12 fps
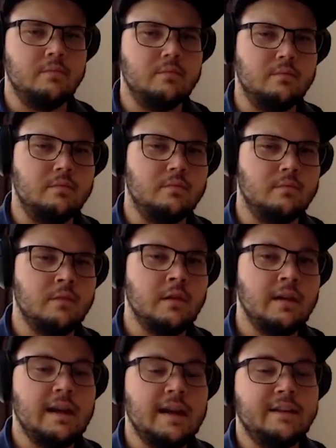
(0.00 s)
mm-hmm.
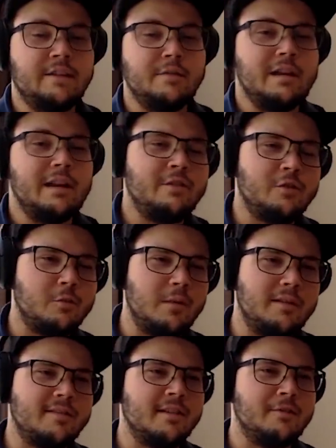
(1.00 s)
And this is what I've seen for
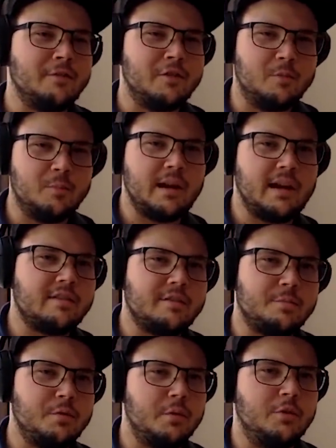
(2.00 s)
myself in the
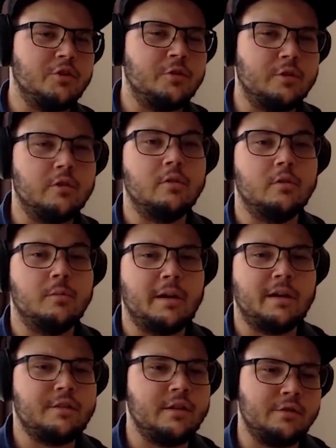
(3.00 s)
past, pretty much the, the, the
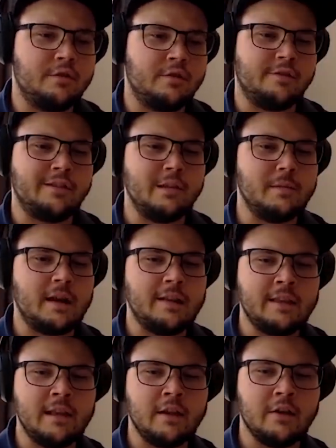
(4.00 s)
past year. So the setup that
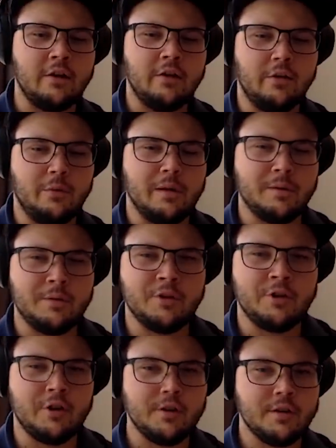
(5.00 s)
I take on the one hour
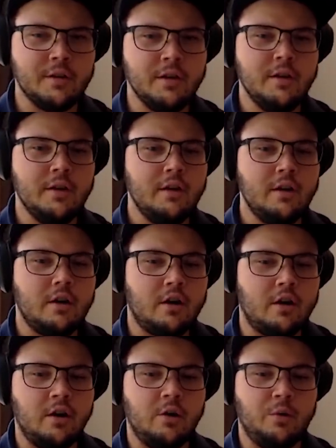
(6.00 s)
chart
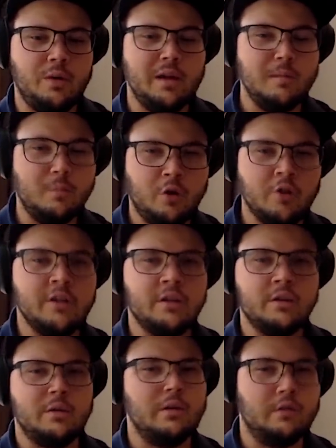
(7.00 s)
are winning more
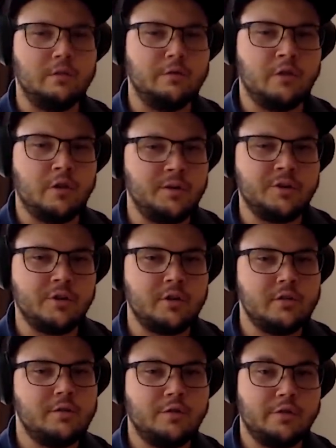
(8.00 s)
than the one on the four hour
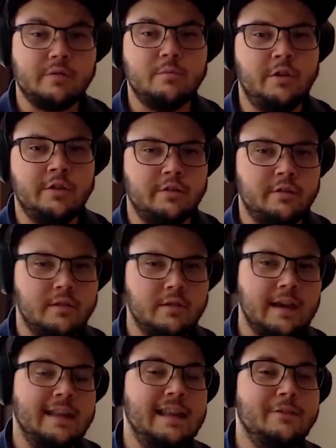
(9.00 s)
chart for some reason,
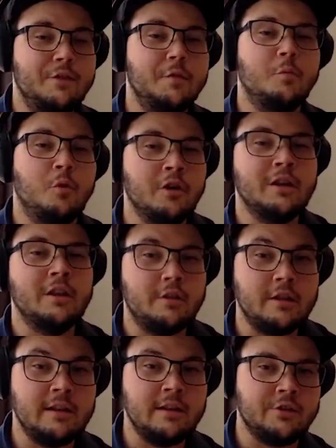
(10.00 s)
and even more than
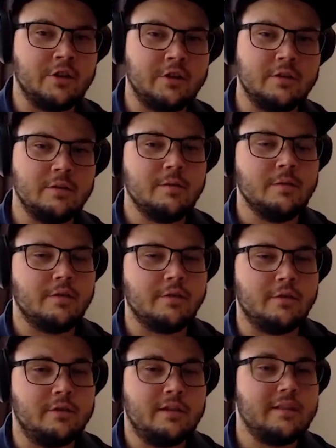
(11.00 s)
the yeah. daily chart.
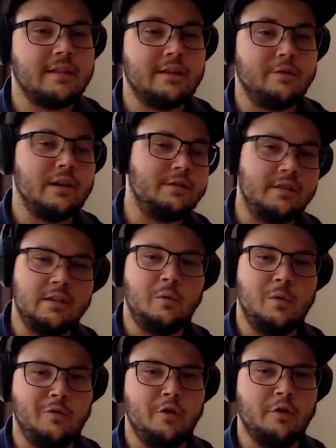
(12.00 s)
So that's kind of what I've seen
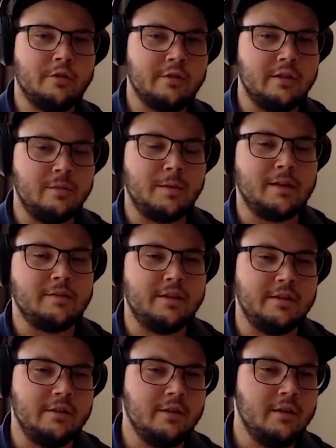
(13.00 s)
the reverse in the past
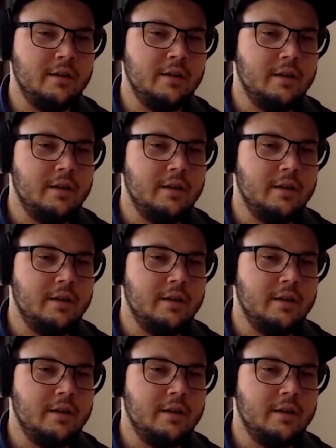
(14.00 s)
year